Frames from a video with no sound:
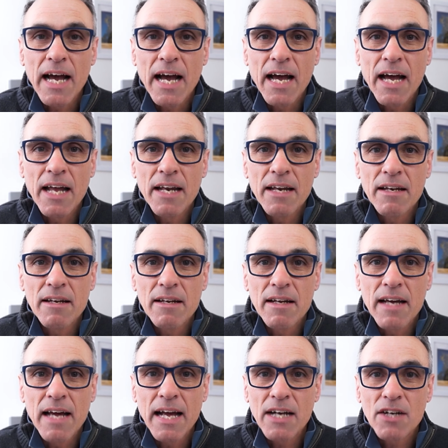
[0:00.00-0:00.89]

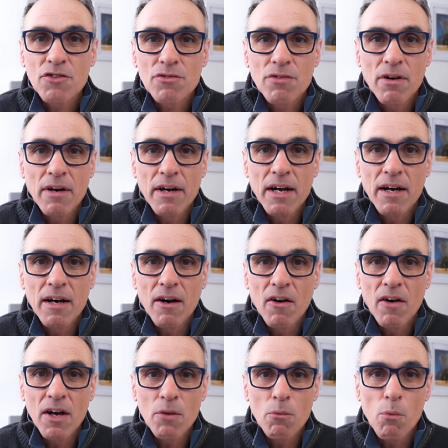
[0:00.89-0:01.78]
an X-rite
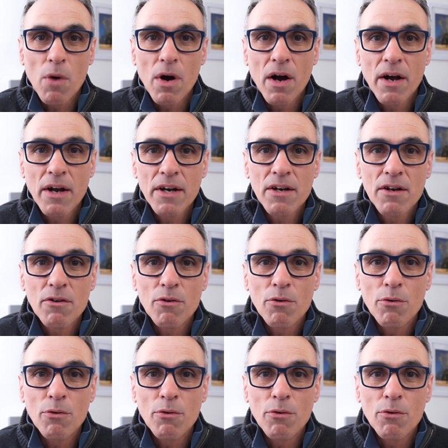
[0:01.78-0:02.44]
i1